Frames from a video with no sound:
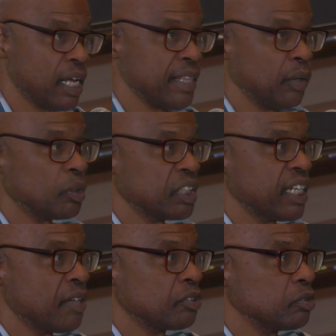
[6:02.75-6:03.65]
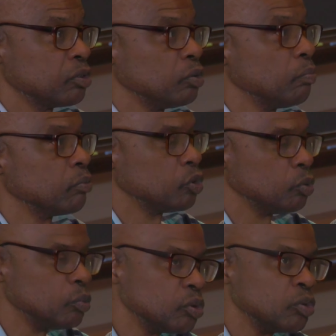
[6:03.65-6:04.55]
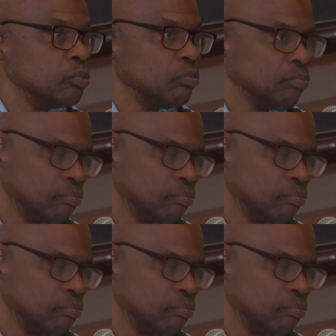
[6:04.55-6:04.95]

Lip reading: and they work together to